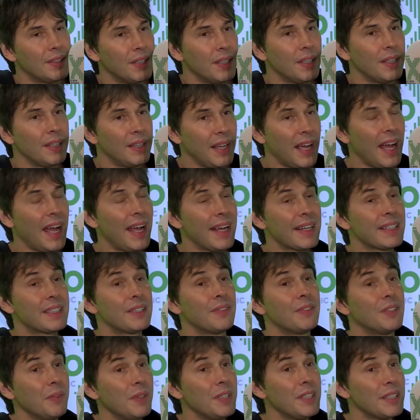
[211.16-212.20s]
the
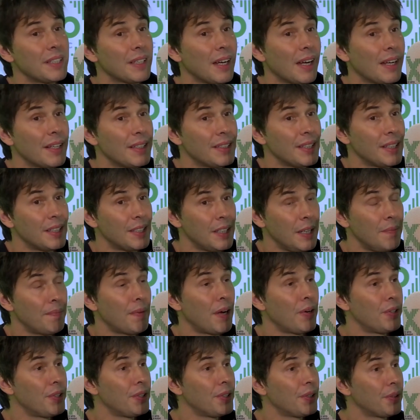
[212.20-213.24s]
act of doing science, is an
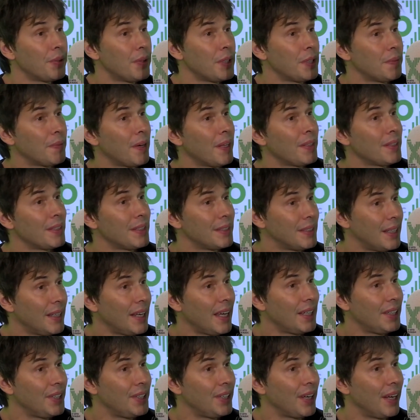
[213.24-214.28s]
emotional response to
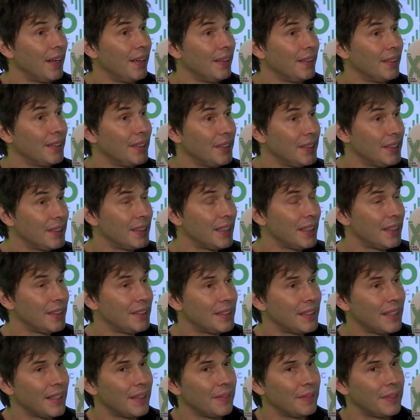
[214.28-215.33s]
nature. And you said you
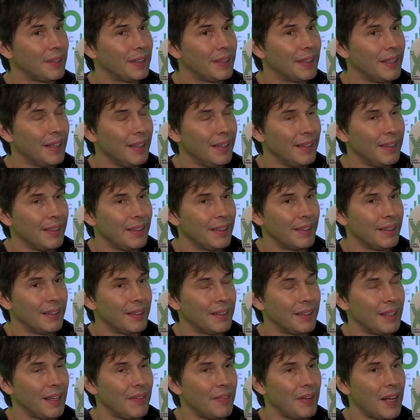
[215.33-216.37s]
see it with
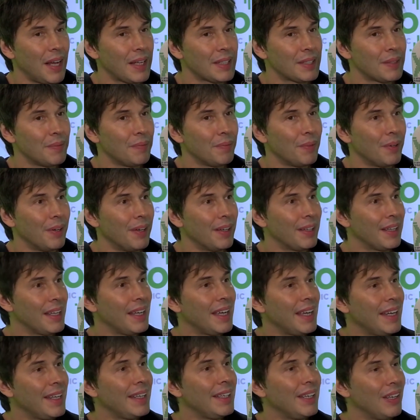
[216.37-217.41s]
David Attenborough.
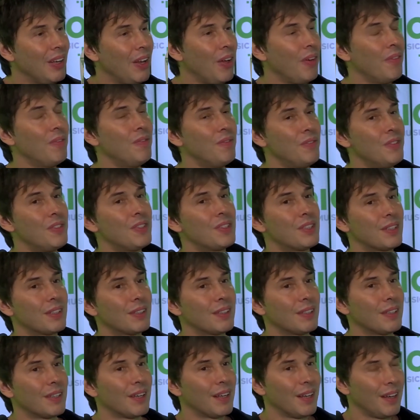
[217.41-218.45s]
He loves
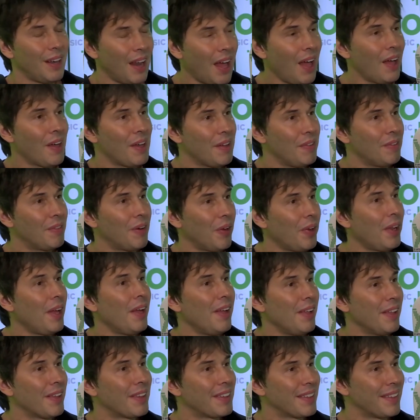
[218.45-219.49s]
life on
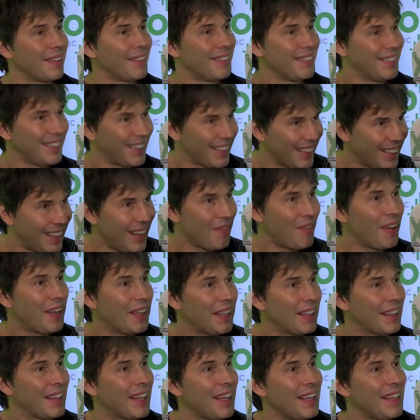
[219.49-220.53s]
Earth, you know,
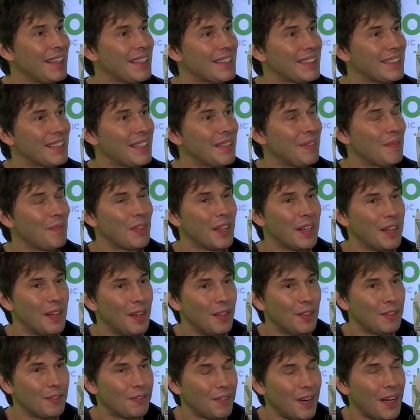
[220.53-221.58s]
living things. He
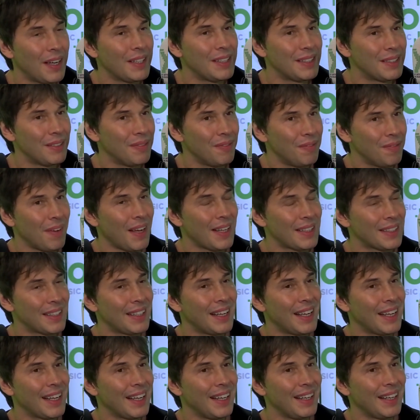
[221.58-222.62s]
finds them
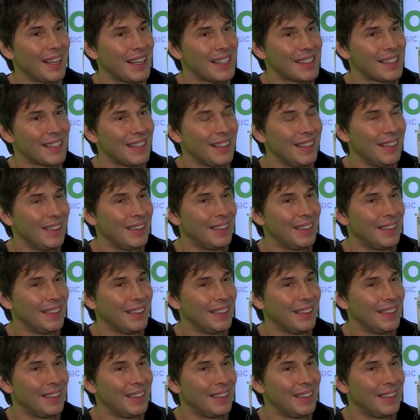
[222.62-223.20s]
fascinating, has a